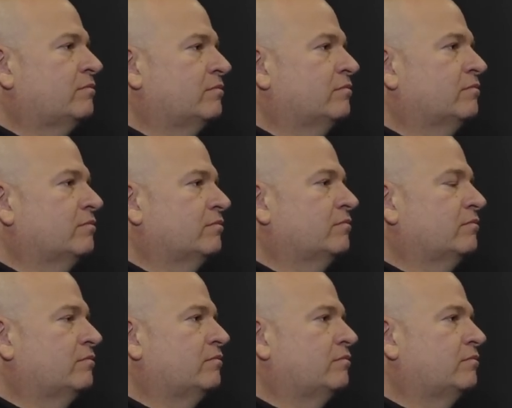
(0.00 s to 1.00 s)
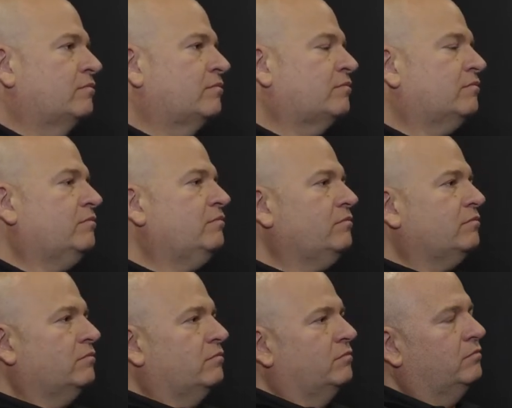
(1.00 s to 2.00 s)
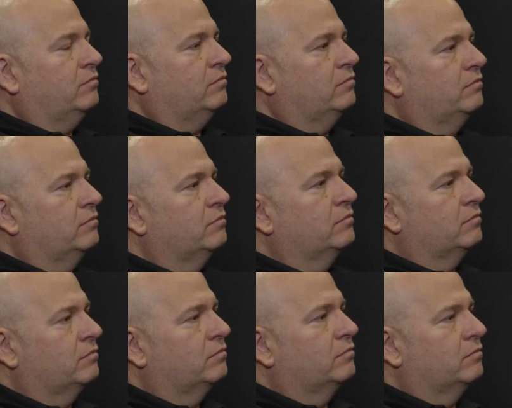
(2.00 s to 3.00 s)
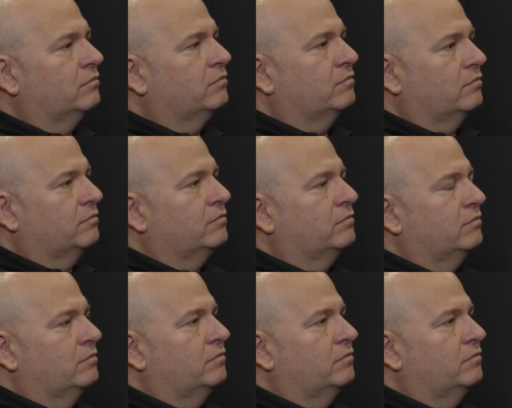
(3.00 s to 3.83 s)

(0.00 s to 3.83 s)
No words are spoken by the person on screen.